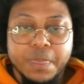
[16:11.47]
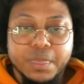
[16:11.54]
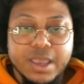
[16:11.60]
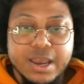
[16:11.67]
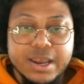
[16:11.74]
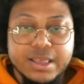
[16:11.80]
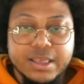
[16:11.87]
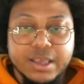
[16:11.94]

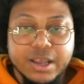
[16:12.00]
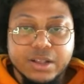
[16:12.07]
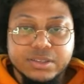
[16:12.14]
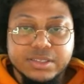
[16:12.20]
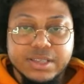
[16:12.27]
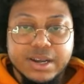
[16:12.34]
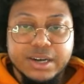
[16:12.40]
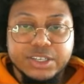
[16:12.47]
Anything
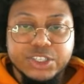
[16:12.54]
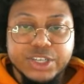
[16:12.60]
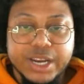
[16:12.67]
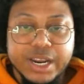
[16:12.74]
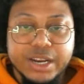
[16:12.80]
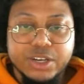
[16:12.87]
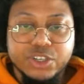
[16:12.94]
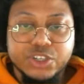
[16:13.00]
else that I
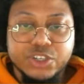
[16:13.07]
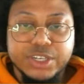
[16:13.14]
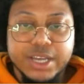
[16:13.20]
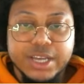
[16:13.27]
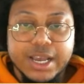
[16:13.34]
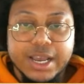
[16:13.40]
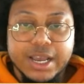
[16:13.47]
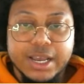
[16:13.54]
changed?
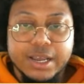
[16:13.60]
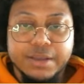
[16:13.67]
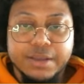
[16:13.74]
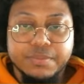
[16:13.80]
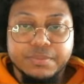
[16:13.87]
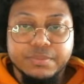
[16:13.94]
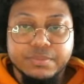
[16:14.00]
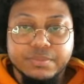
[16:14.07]

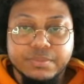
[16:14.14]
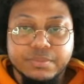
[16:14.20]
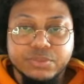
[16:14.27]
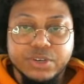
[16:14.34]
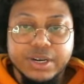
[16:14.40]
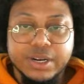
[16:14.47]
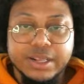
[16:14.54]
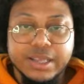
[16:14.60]
I'm
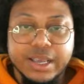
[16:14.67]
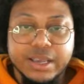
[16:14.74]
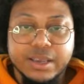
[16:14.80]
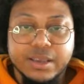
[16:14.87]
trying to think.